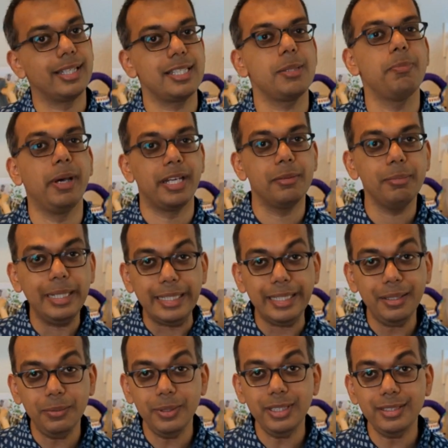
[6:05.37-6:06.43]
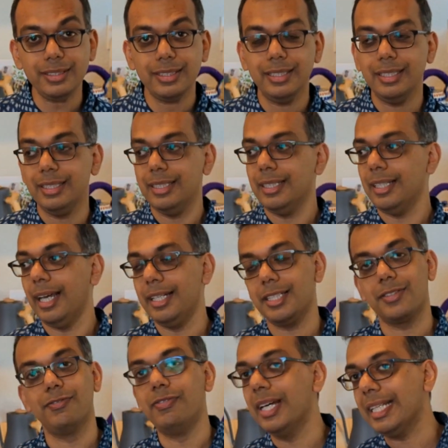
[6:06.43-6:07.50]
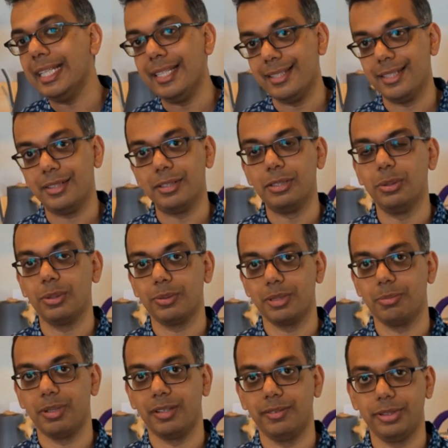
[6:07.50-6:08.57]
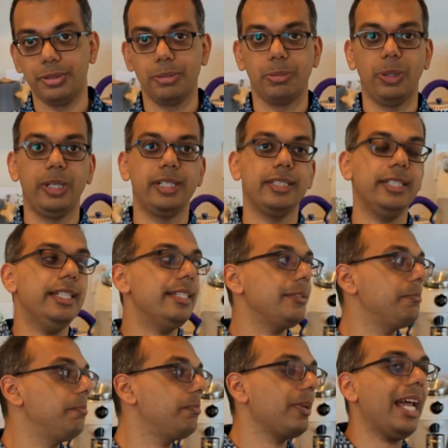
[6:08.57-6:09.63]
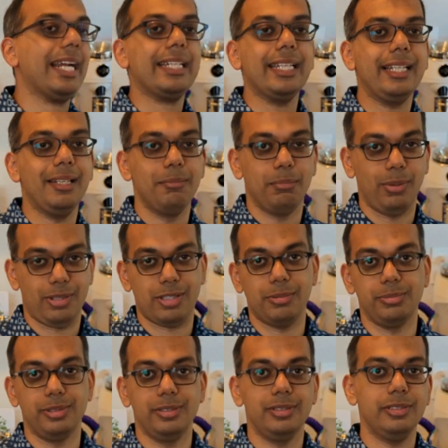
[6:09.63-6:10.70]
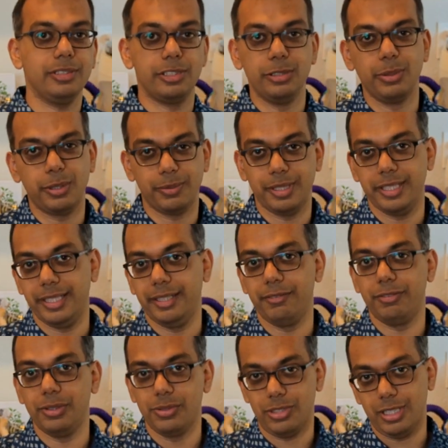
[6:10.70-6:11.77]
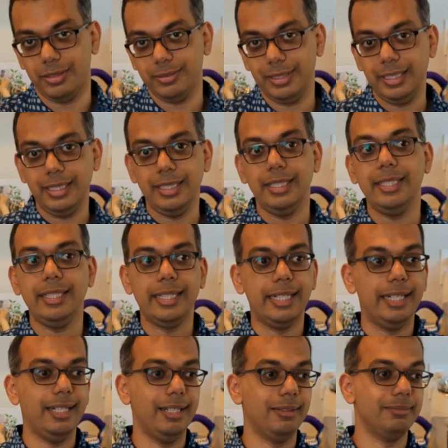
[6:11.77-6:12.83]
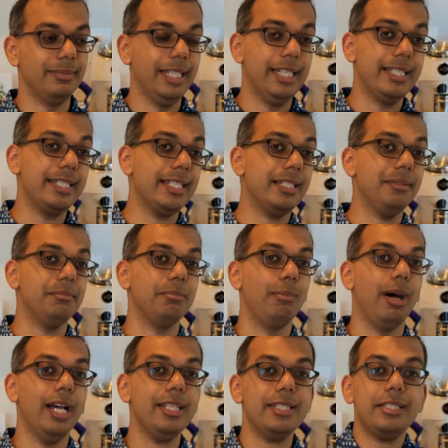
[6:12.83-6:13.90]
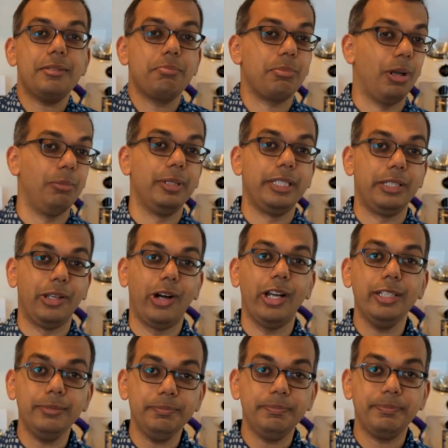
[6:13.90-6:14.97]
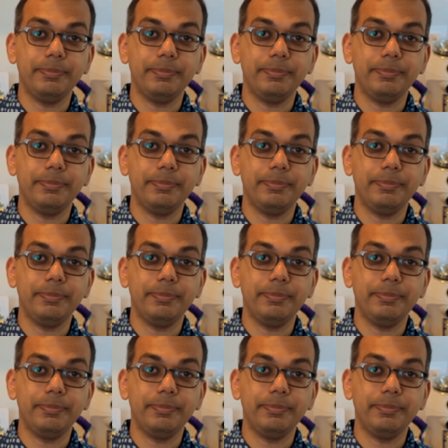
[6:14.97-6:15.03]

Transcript: experimenting with, and it's very easy to do it with the Breville dual boiler. It's practically impossible to do it with an infuser. Is it a must? Probably not.